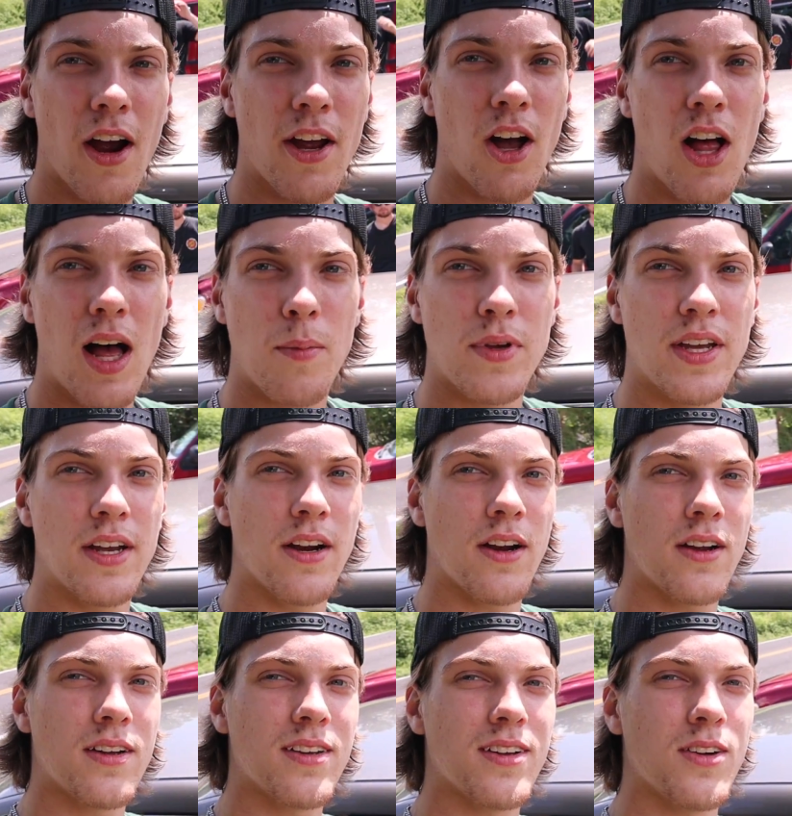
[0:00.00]
right, y'all, I'm
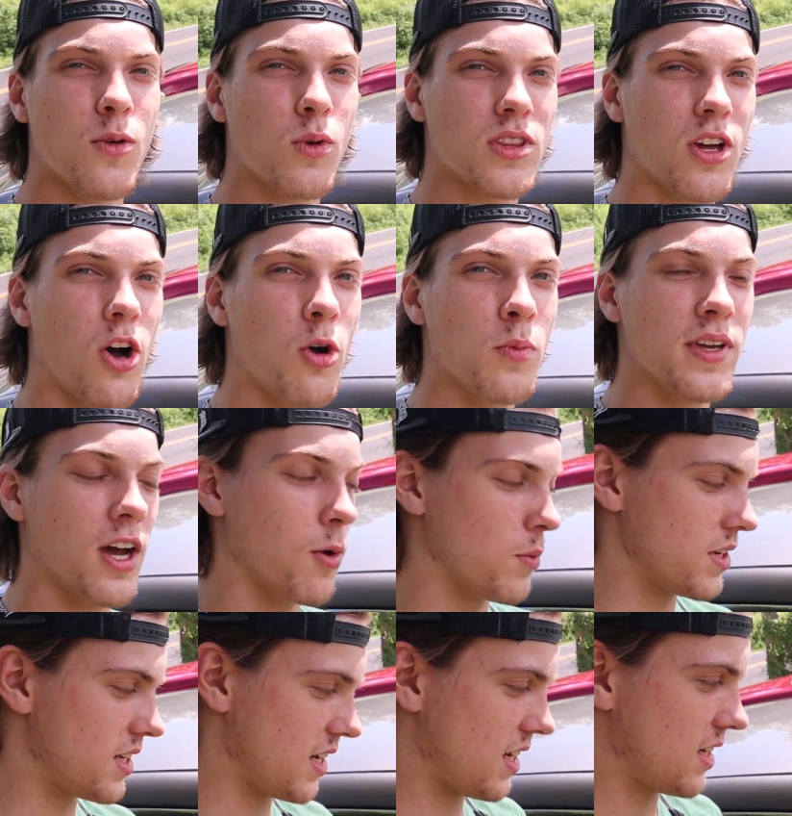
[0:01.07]
here with the homie
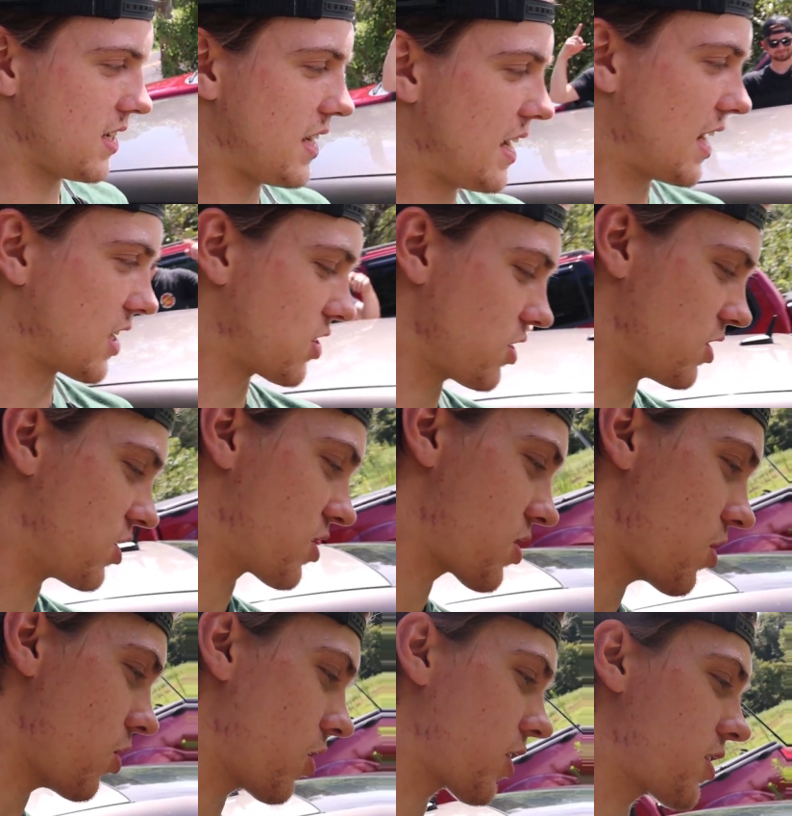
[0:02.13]
Elmadine. He actually just
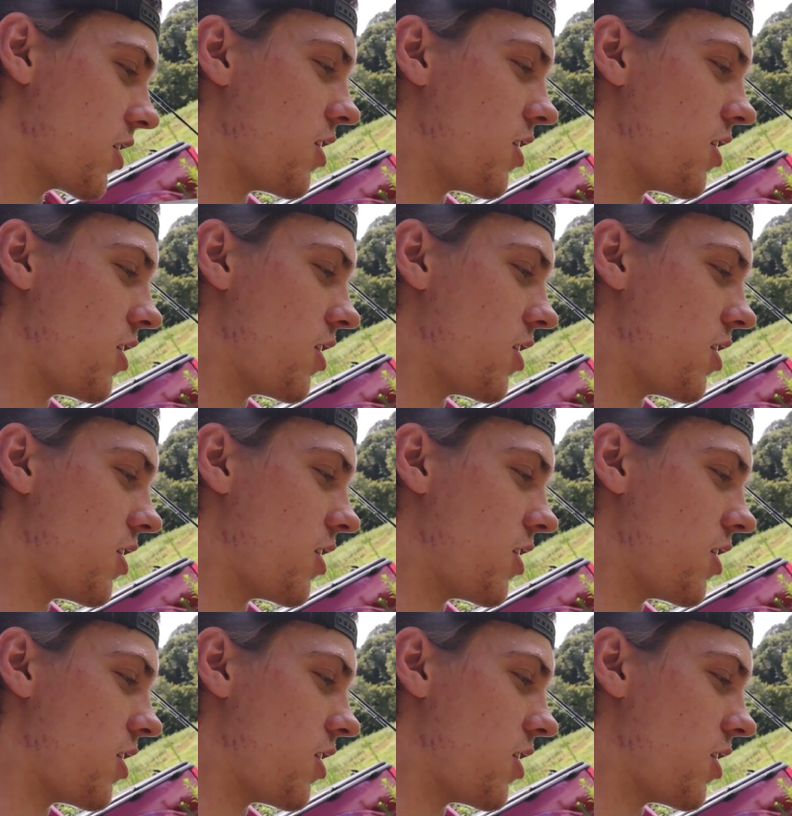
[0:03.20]
hooked